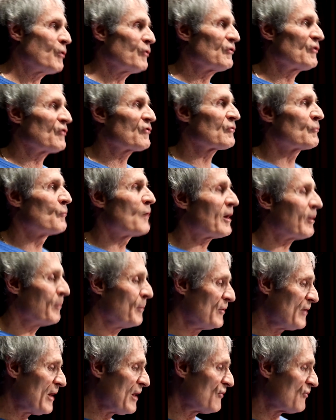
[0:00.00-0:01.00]
is some
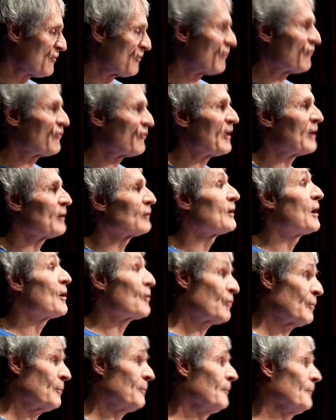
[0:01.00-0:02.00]
recommendations that
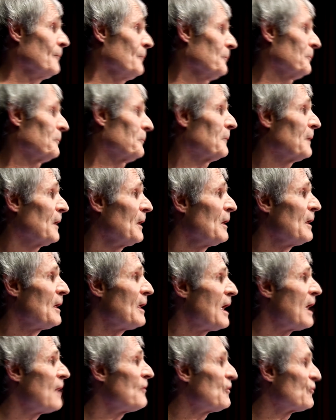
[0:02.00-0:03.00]
Larkham
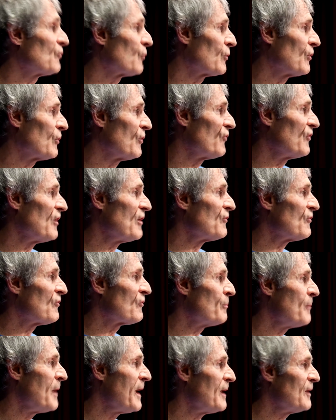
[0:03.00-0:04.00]
and these organizations
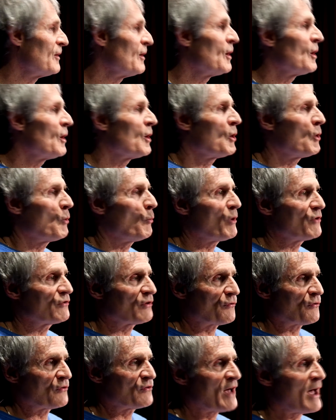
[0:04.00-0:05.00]
made, which at the
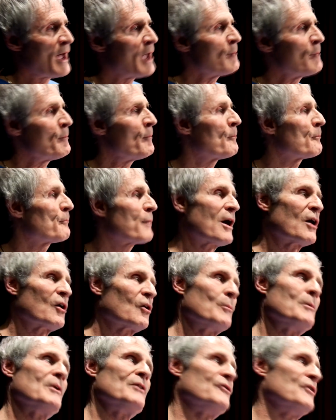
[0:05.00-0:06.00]
time
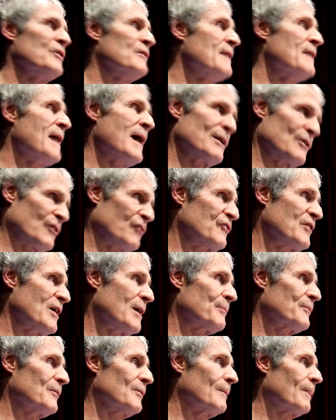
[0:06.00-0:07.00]
Parliament did not
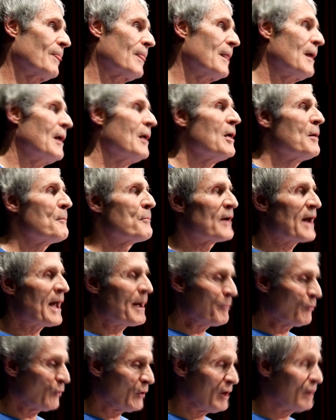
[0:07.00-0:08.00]
accept. But I
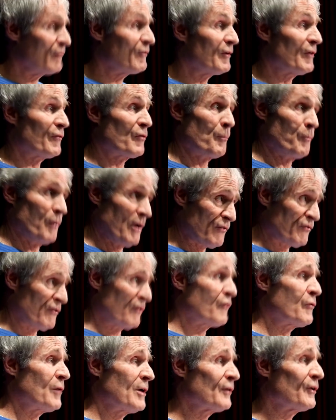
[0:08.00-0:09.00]
believe if the present
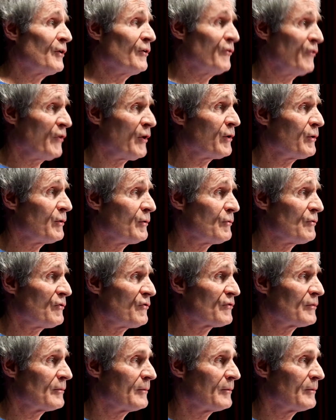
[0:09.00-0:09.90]
trend continues